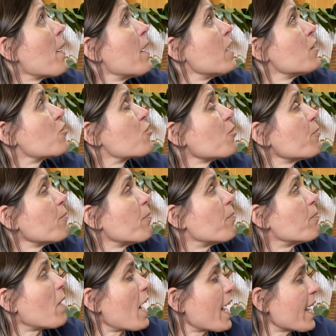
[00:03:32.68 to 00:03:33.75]
So
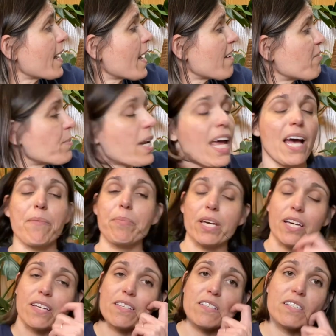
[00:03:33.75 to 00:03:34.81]
mine have been
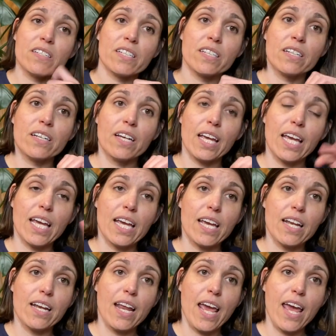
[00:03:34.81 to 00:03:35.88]
happiest
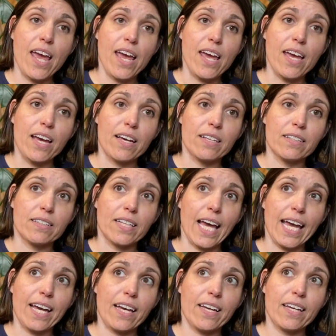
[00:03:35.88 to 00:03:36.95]
in a like,